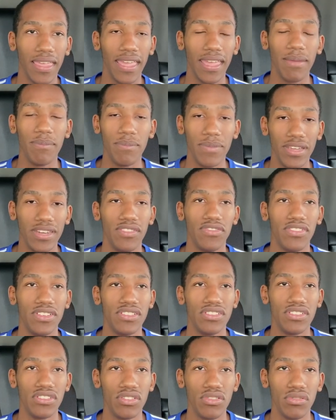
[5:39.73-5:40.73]
it
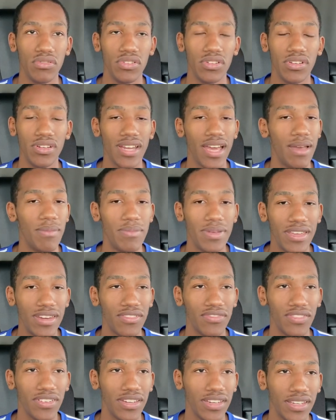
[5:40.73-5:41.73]
benefits you. You're not
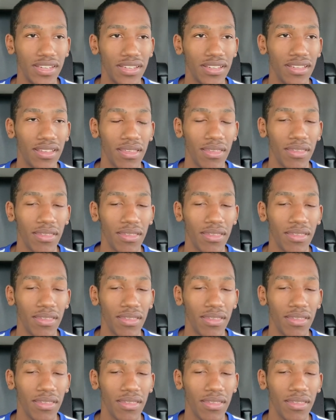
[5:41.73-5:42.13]
benefiting